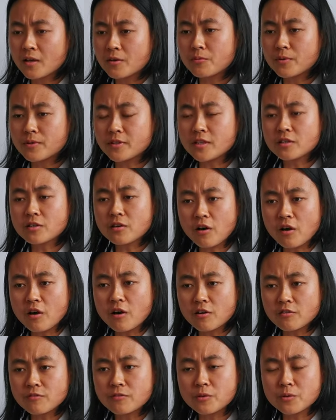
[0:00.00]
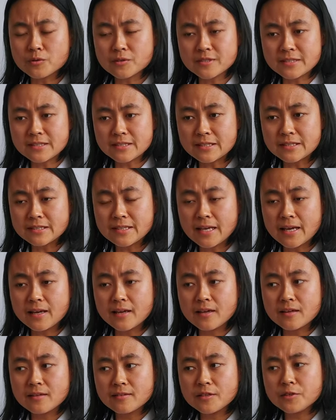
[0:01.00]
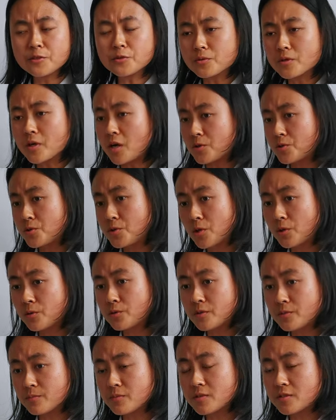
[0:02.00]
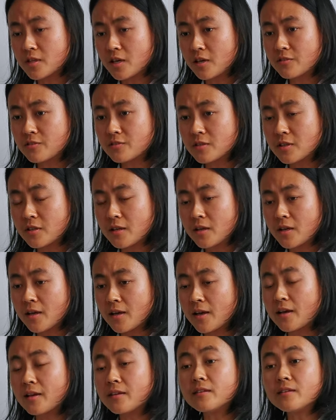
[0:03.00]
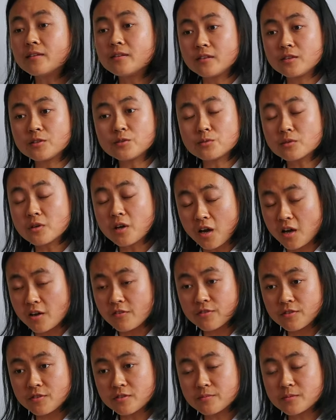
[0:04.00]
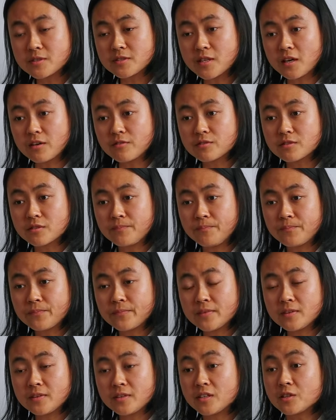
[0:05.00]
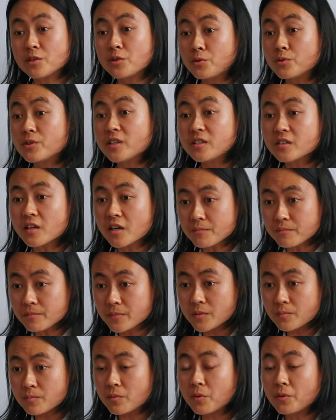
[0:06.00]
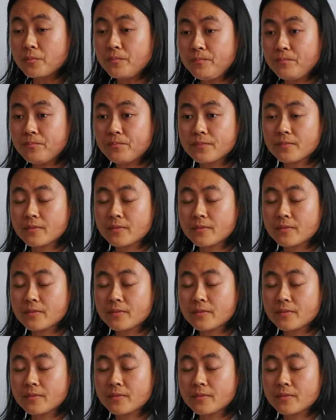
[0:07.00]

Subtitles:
When they cough or sneeze, they don't control themselves and they don't cover themselves, including young people.